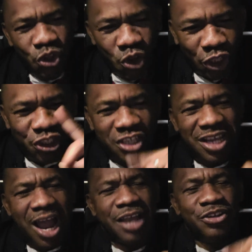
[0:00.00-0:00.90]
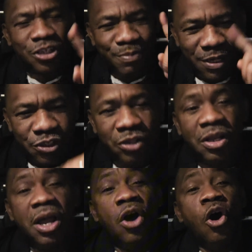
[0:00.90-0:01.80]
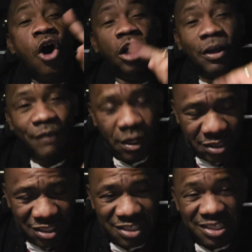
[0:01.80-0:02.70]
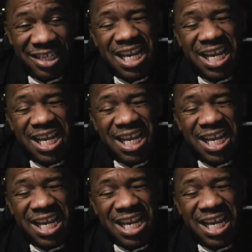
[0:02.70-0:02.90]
not just I, just mentioned, all of us,